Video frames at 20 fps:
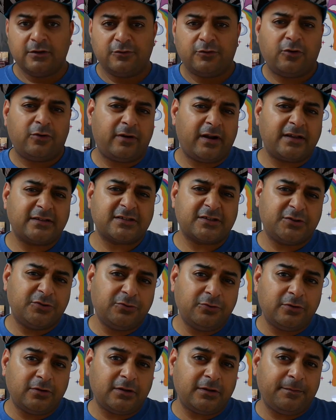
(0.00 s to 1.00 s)
Rora's
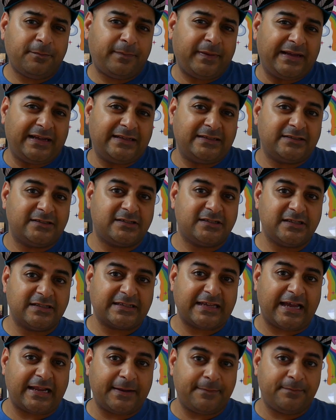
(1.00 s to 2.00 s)
cool, but she's
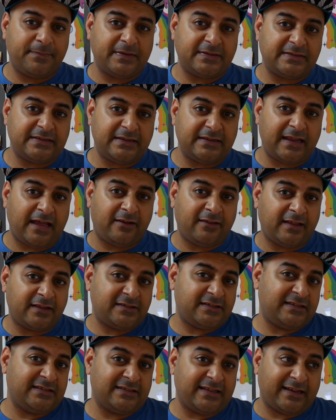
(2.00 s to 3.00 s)
kind of busy now
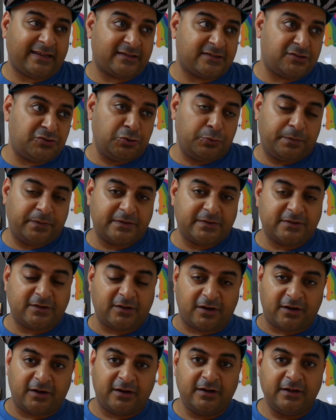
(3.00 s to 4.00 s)
that she's like a
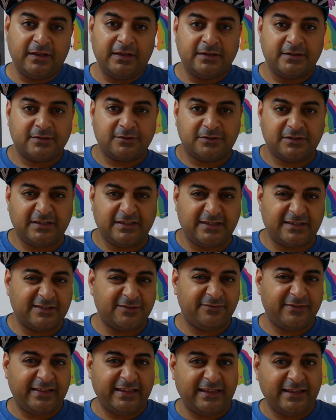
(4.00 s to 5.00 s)
superstar, so she
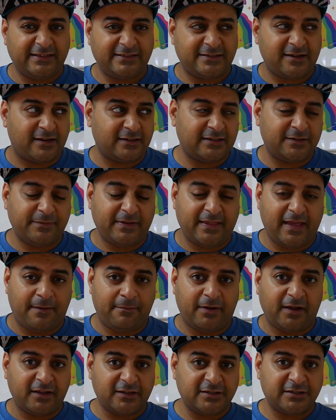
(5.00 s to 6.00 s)
doesn't really talk to me
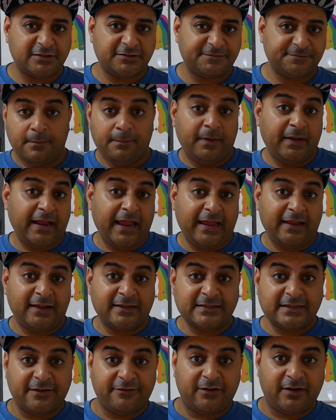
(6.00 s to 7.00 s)
that much. But hey,
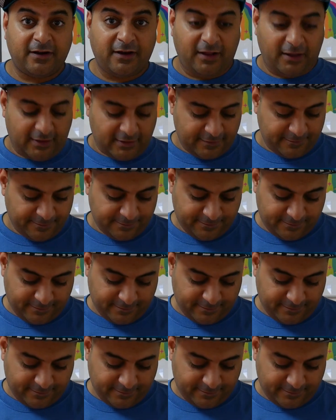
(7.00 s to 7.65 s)
let's give her a call.